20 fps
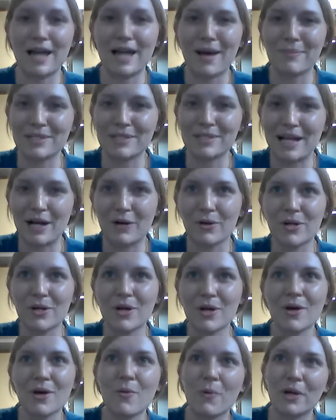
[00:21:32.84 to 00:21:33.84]
We just
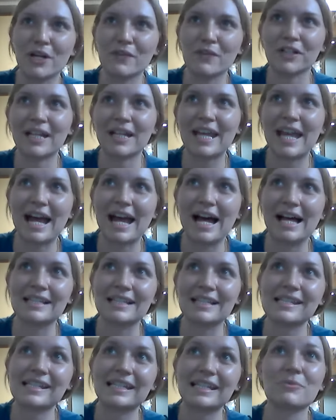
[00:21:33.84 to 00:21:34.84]
adopted out one of
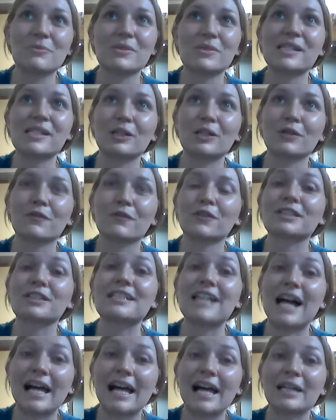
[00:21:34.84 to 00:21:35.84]
our cats. He was
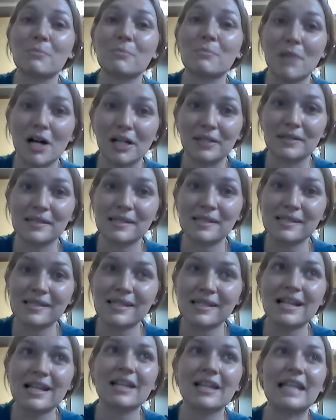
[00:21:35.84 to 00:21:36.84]
here for 9
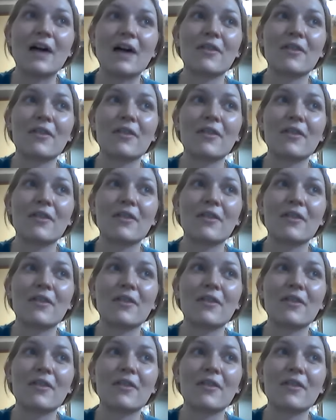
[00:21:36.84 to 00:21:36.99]
months.